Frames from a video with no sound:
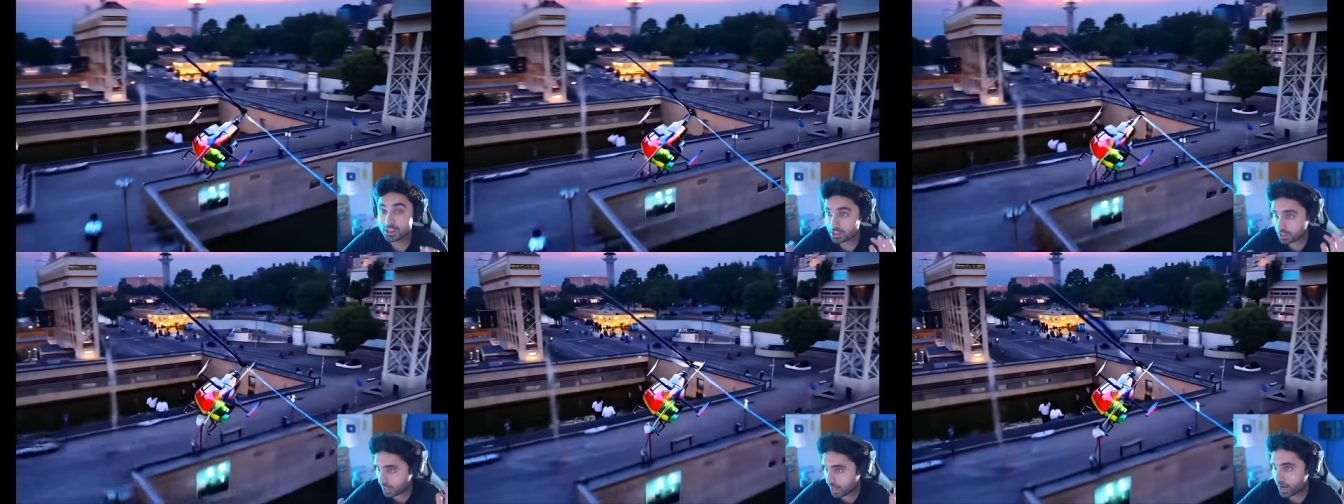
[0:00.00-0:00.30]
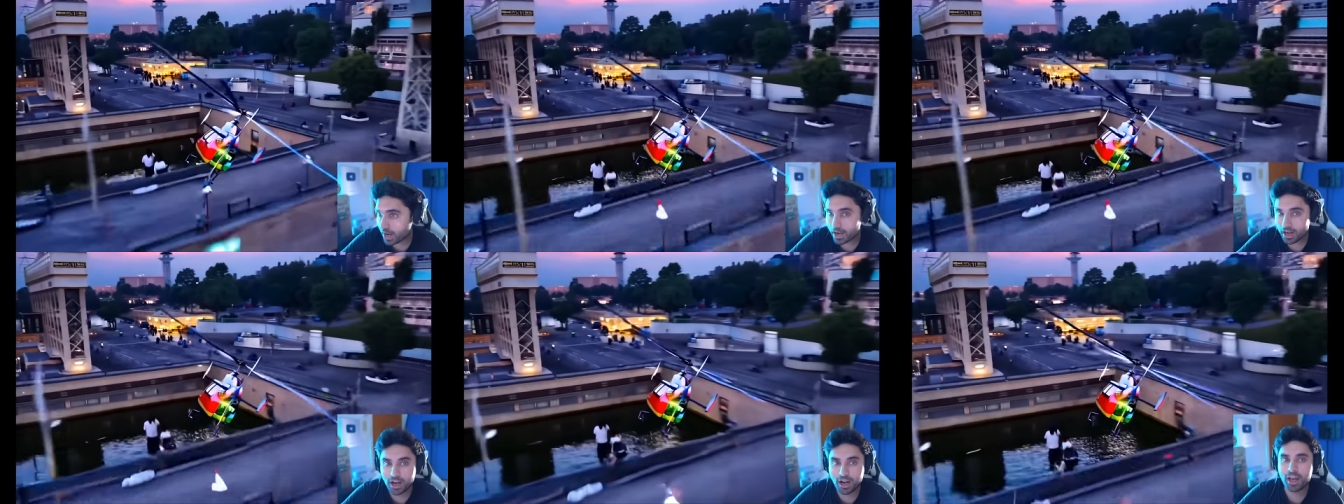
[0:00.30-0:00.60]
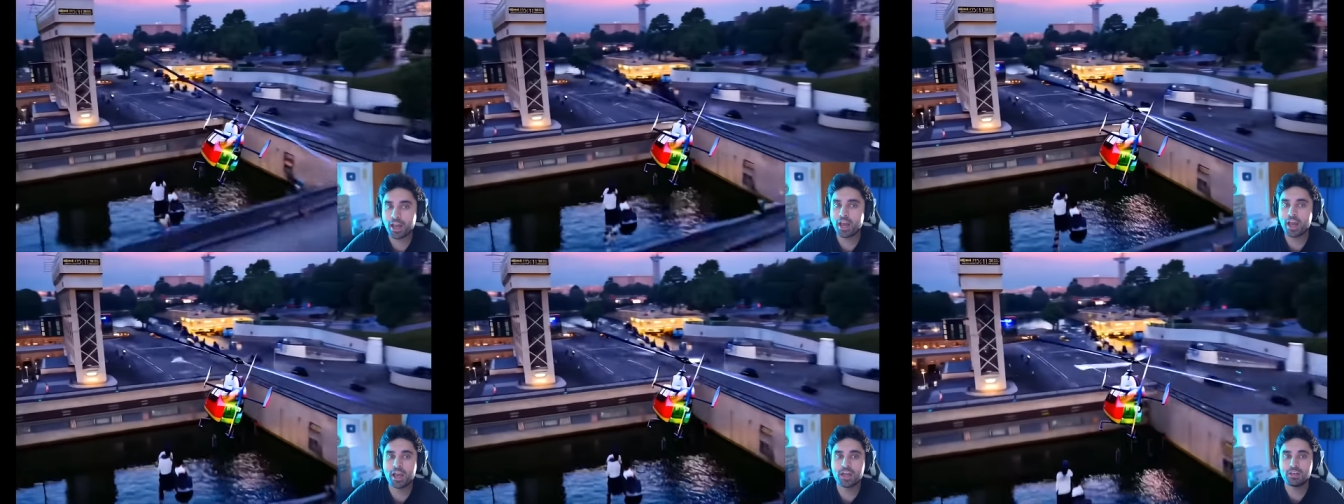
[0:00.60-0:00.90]
Yeah,
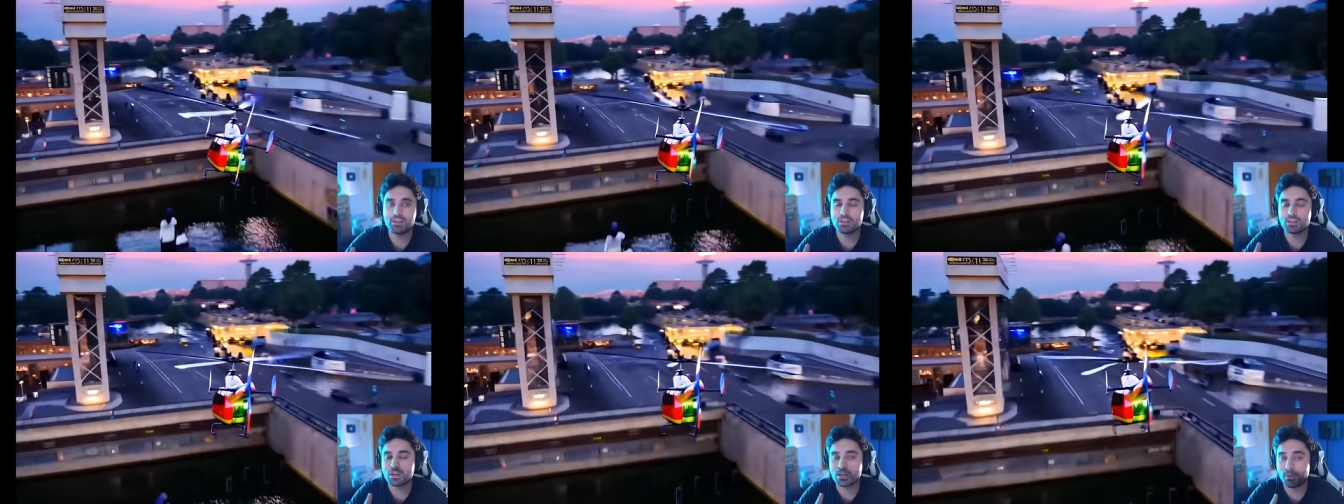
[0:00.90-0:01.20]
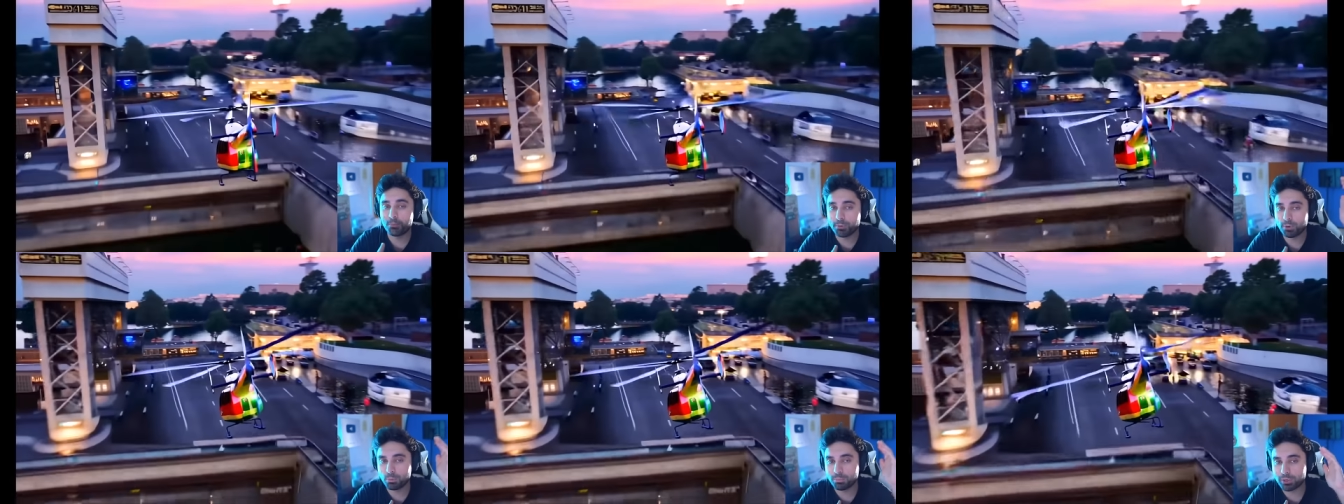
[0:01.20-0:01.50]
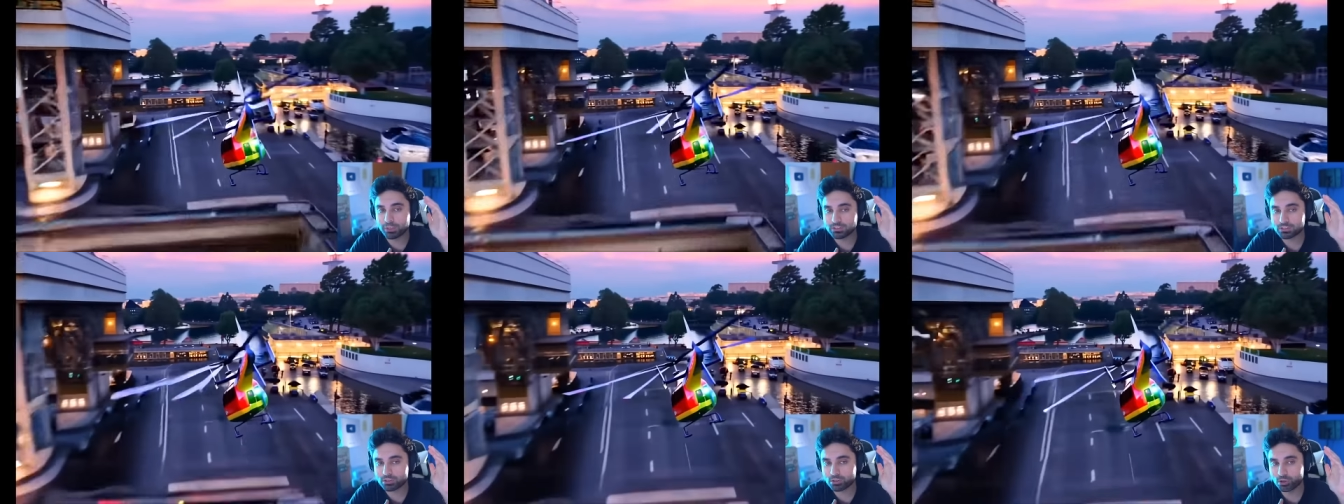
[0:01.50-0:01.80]
and a couple of
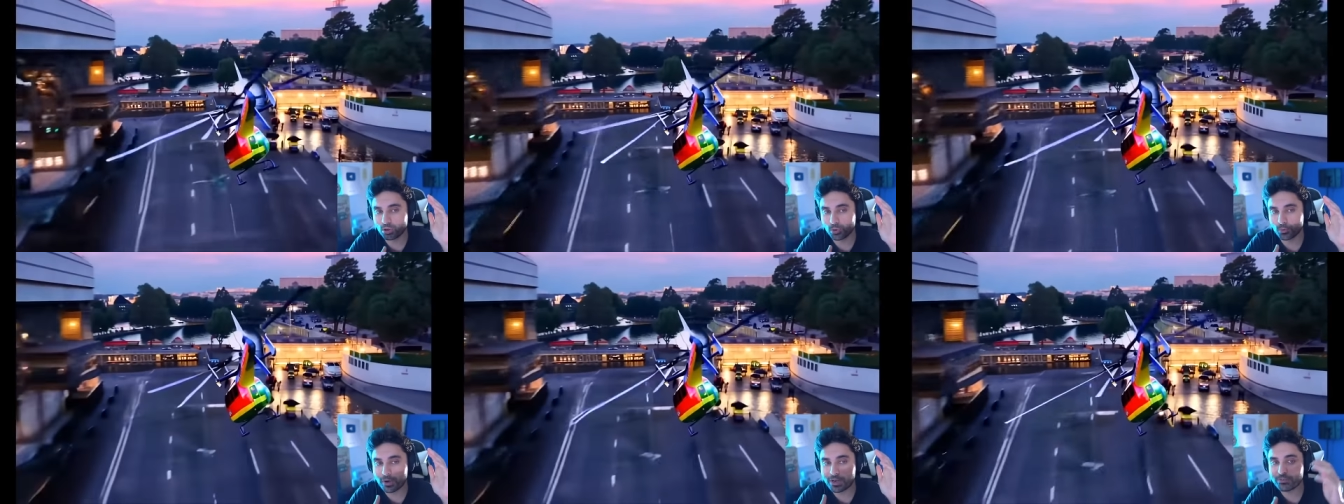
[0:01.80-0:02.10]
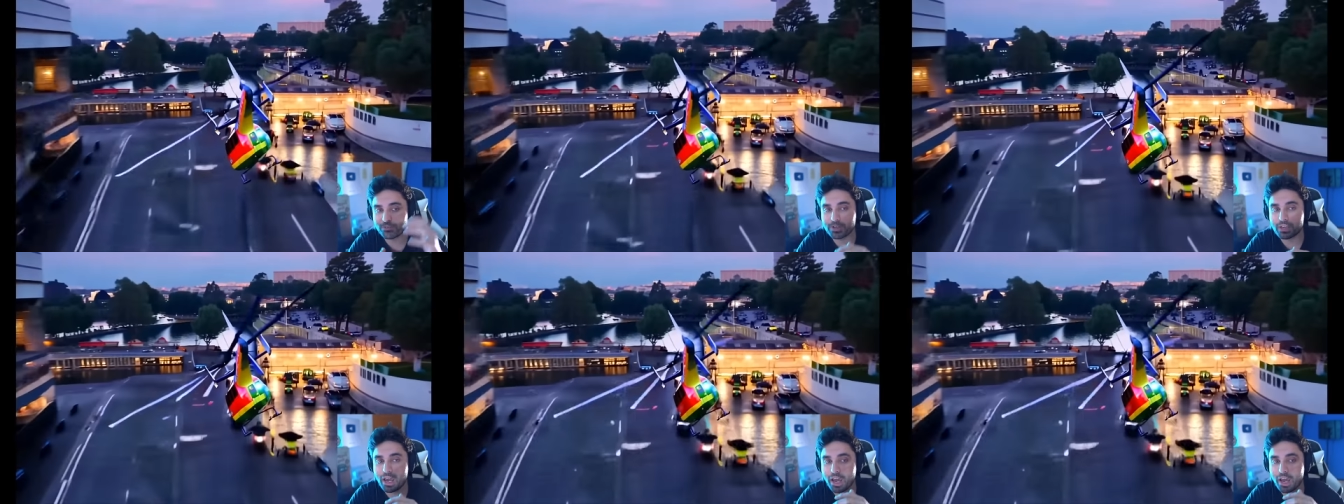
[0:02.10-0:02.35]
months ago when we